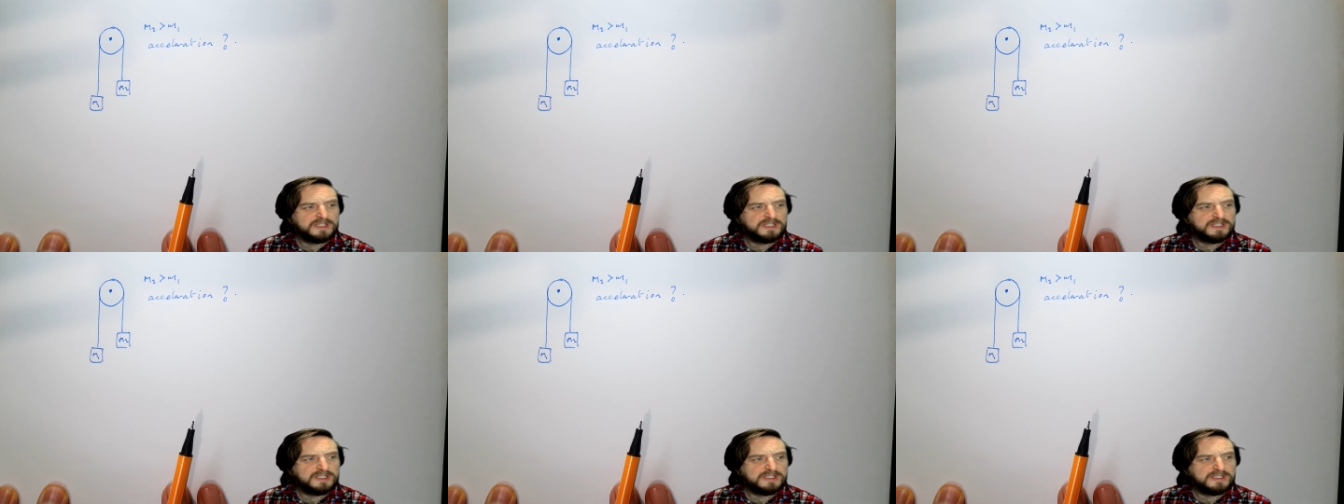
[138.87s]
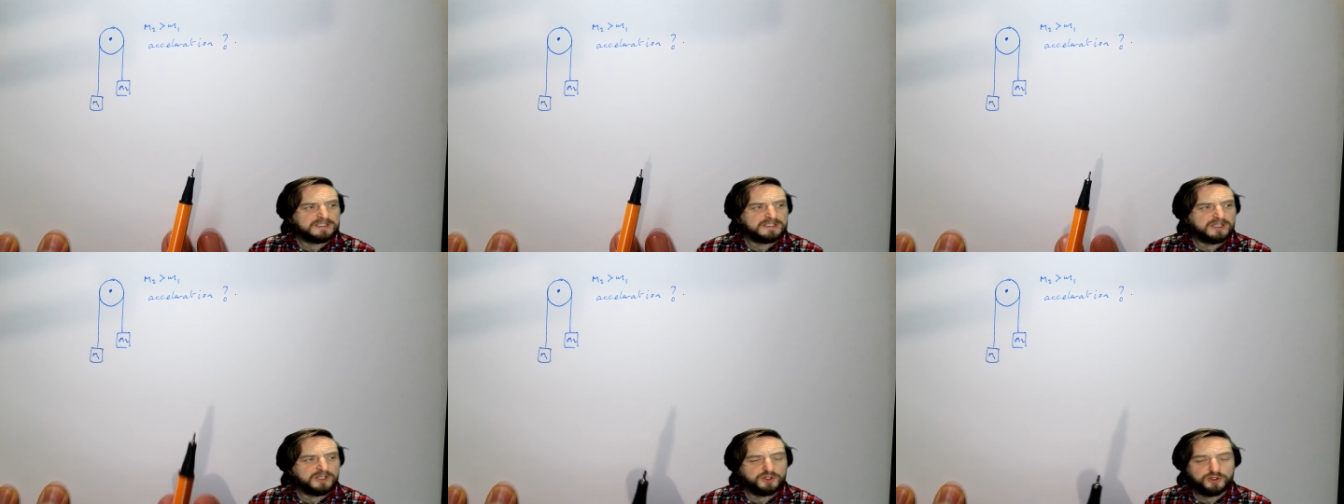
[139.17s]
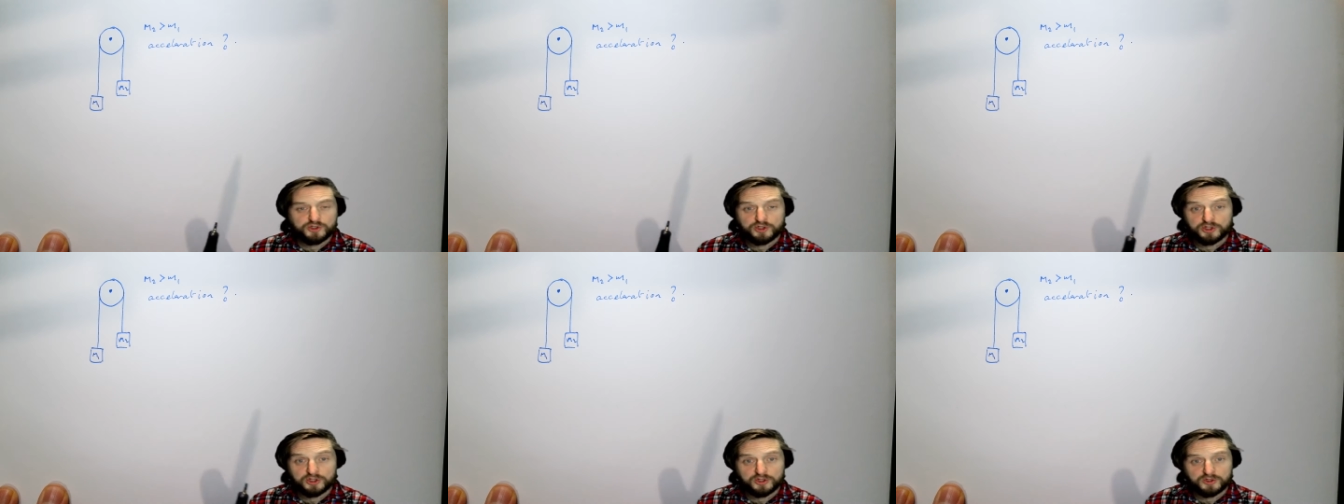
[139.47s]
is
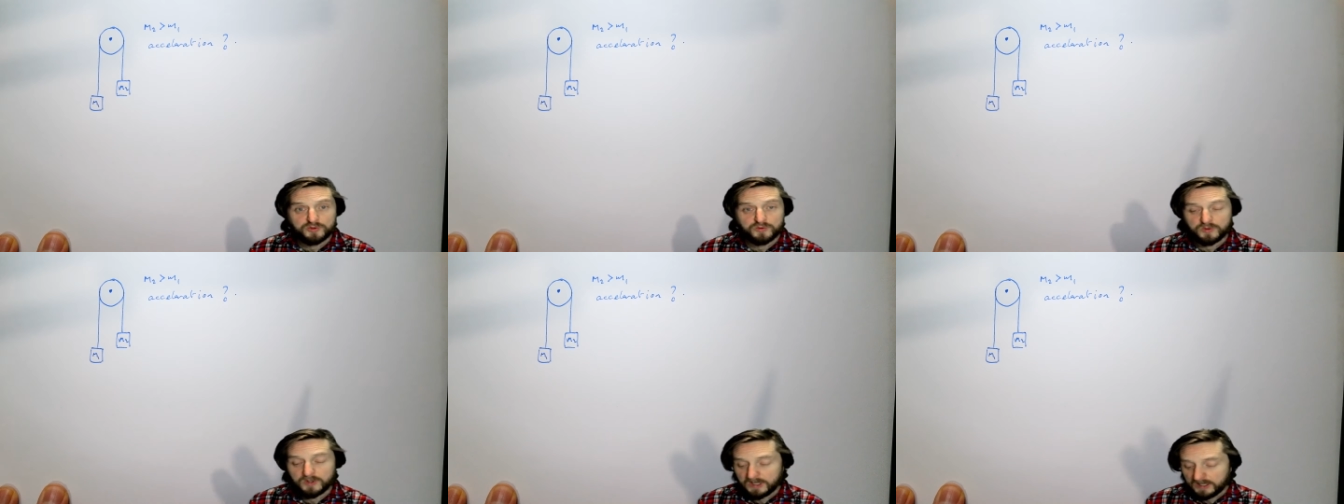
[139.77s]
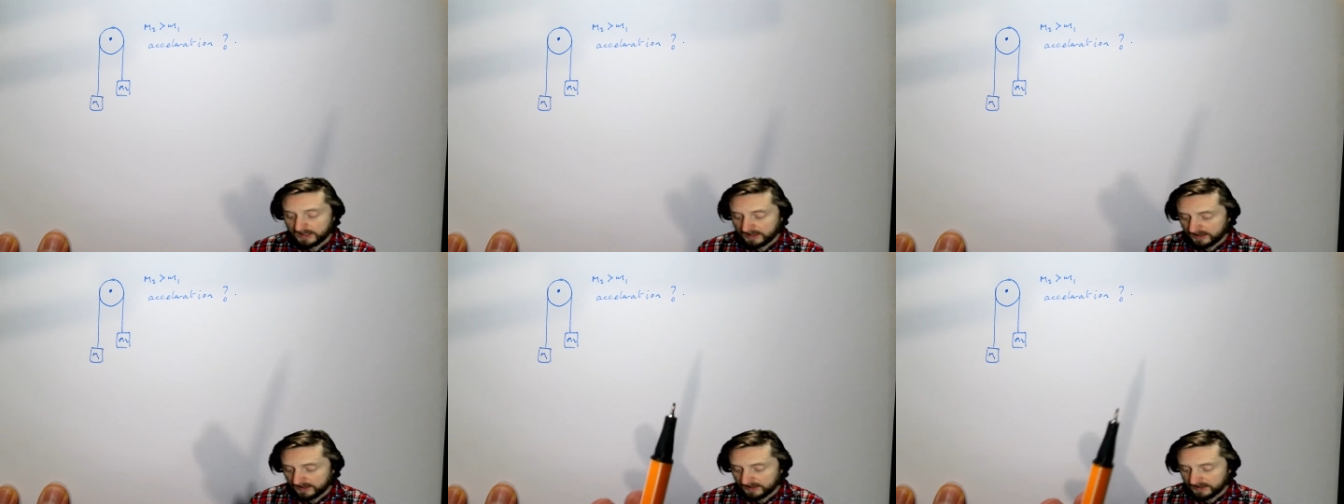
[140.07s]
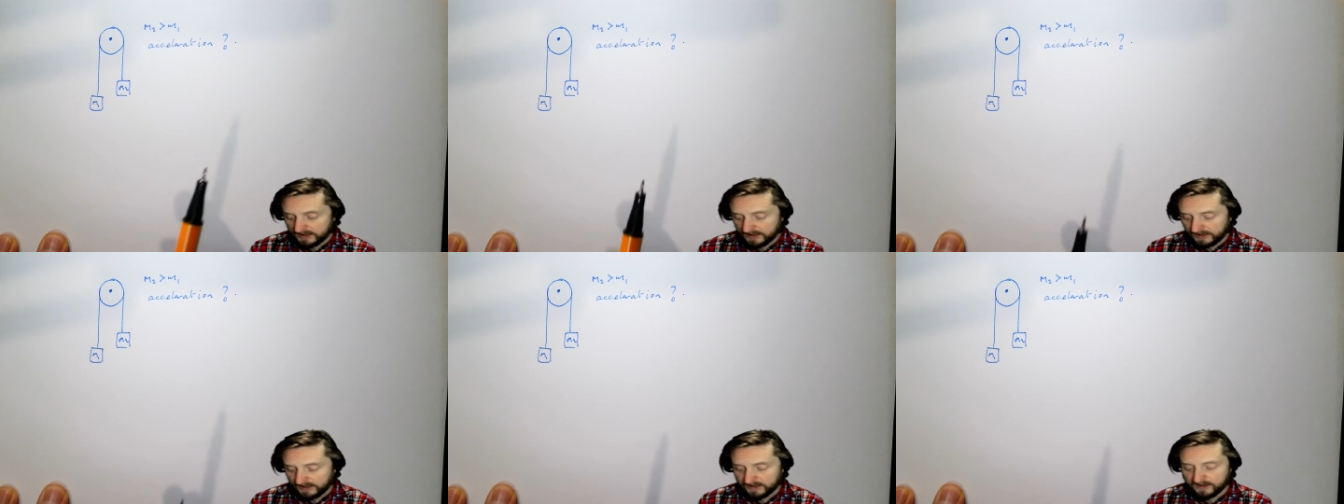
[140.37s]
to
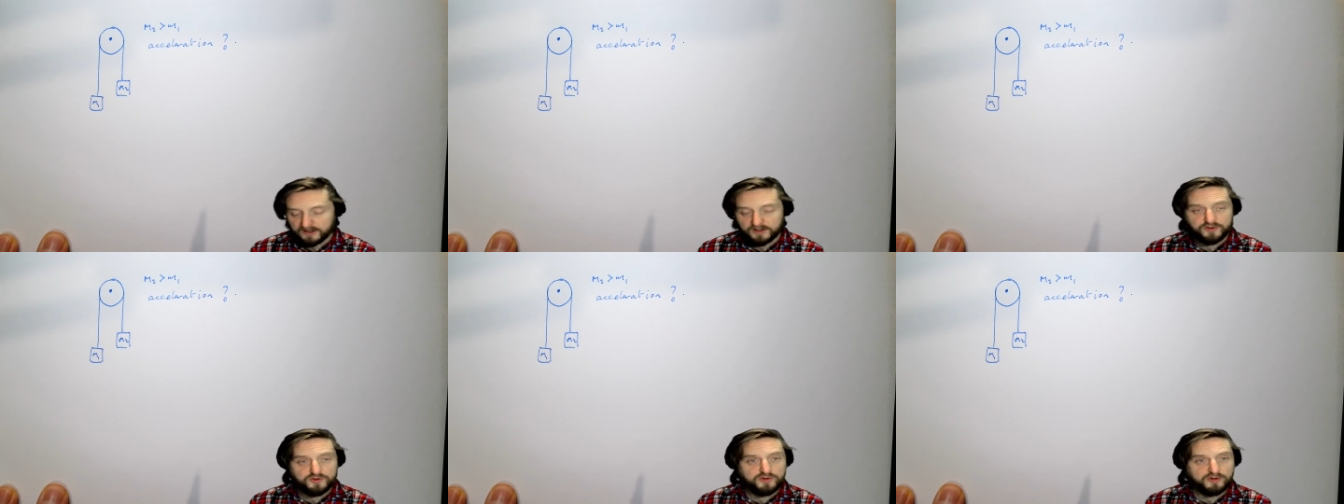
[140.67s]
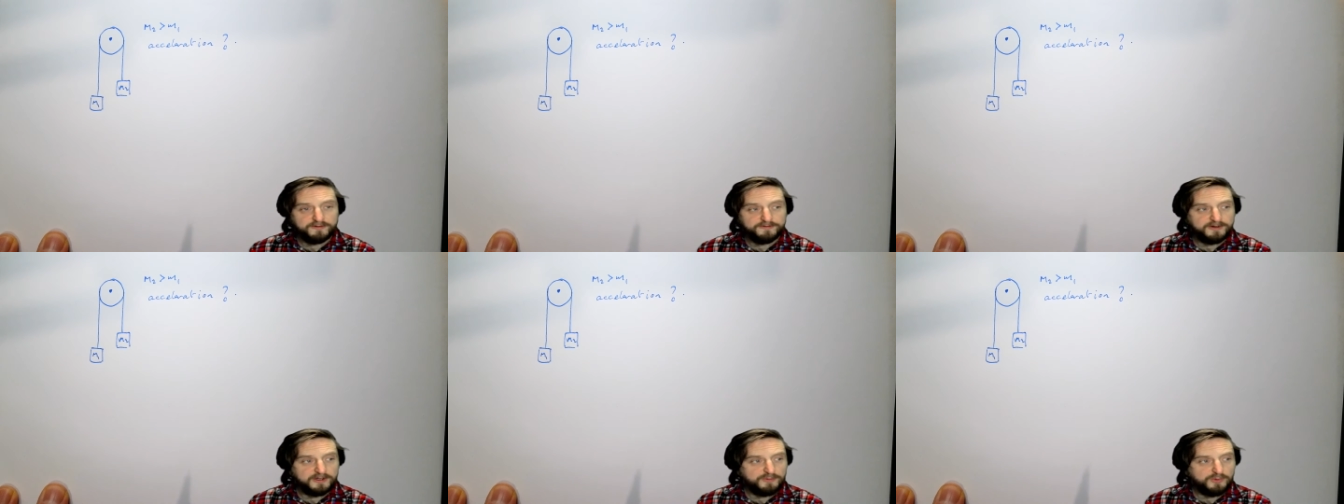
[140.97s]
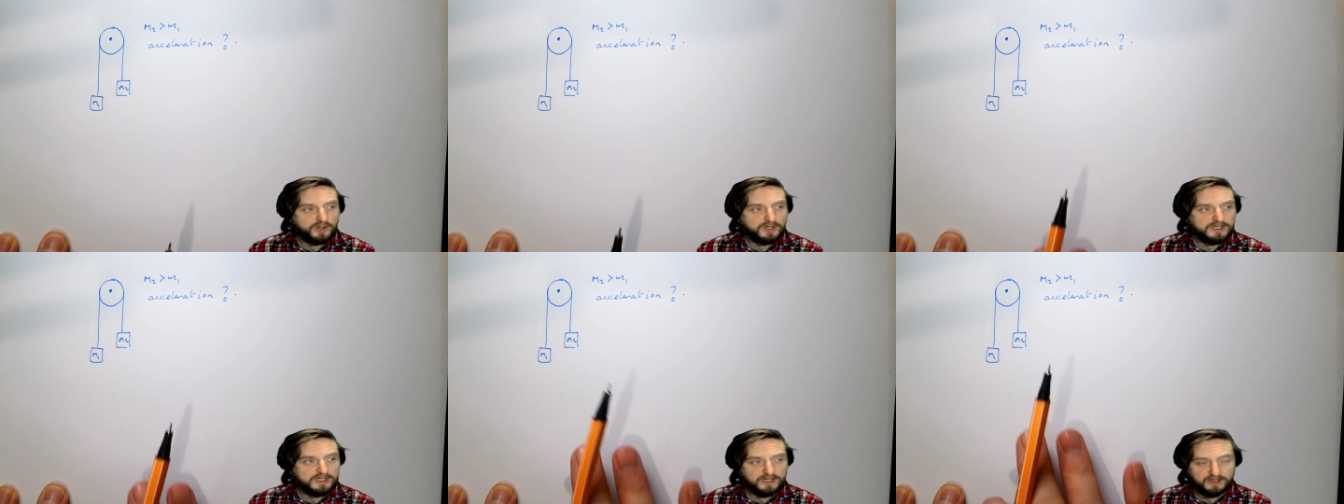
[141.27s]
draw free
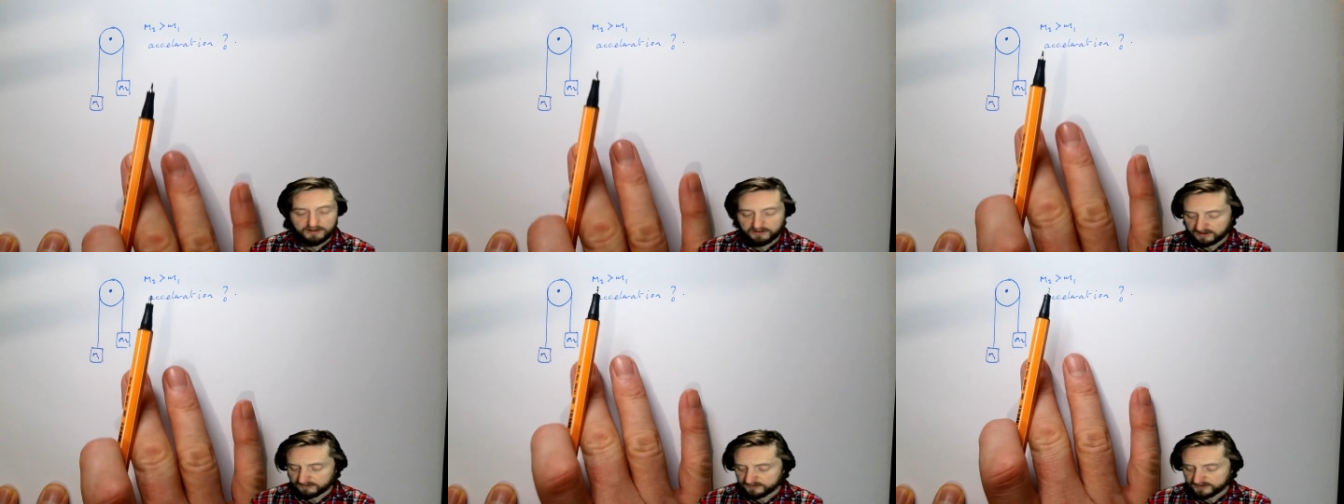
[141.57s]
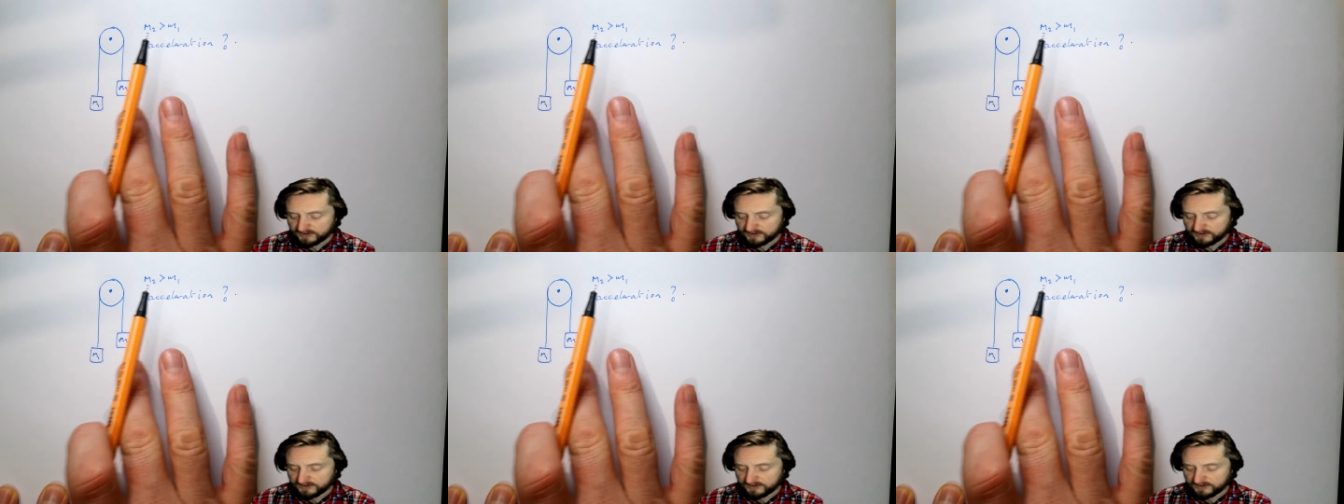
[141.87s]
body diagrams.